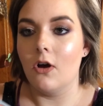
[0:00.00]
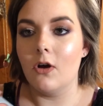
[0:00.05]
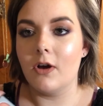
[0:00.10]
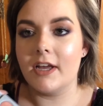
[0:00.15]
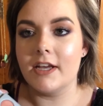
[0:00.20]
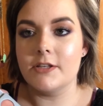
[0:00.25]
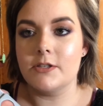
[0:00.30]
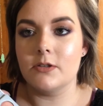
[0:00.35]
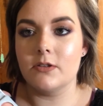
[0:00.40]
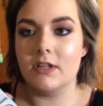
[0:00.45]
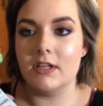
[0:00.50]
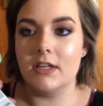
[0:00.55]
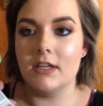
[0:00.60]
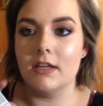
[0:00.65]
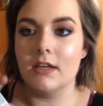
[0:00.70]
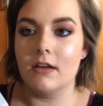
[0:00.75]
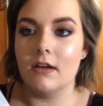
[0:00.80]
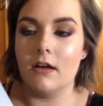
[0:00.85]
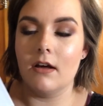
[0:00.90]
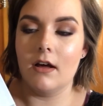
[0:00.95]
Okay, so
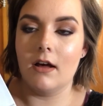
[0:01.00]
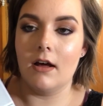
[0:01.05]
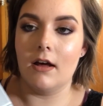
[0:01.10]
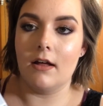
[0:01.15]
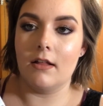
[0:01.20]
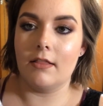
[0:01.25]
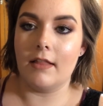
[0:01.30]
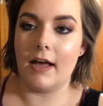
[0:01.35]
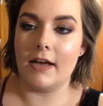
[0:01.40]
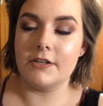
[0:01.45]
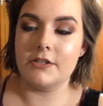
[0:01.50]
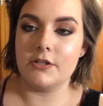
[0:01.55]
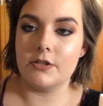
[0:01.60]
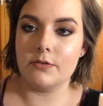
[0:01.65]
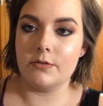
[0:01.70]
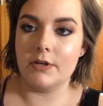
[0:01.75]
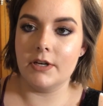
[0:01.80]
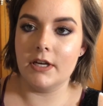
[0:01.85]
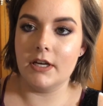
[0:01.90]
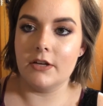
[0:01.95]
the last
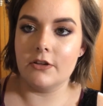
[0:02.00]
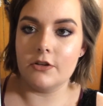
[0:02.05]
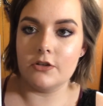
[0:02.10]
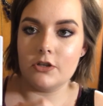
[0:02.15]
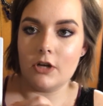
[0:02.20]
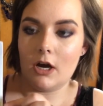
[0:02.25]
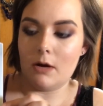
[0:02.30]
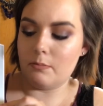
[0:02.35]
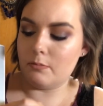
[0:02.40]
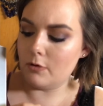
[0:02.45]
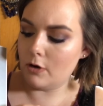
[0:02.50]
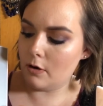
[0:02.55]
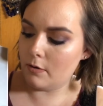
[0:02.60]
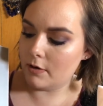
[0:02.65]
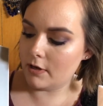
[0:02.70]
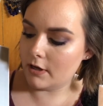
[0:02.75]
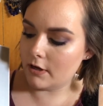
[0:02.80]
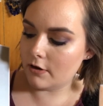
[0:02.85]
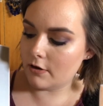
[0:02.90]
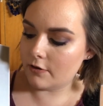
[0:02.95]
three in the top row
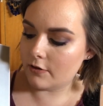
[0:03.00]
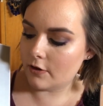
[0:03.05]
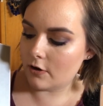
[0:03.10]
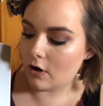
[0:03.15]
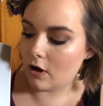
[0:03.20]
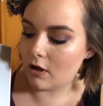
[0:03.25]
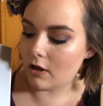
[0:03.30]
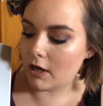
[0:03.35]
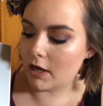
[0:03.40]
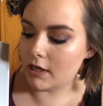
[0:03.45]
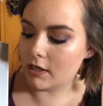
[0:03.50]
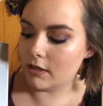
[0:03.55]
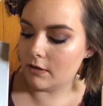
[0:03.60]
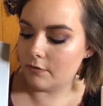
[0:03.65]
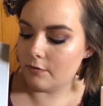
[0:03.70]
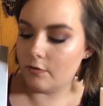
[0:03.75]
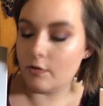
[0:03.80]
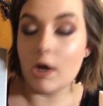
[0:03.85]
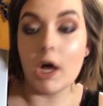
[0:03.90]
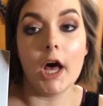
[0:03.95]
here, they're all kind
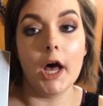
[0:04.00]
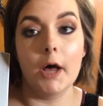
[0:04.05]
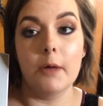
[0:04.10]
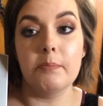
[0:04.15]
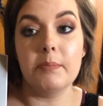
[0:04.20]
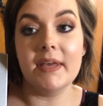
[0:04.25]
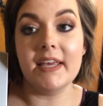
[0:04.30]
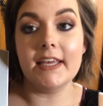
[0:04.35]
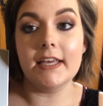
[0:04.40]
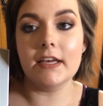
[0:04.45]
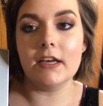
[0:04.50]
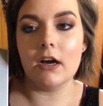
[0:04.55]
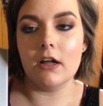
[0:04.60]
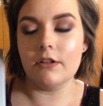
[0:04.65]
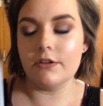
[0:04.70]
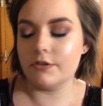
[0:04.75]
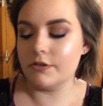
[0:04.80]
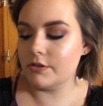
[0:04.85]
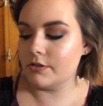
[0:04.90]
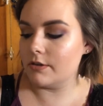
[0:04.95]
of pinky colors.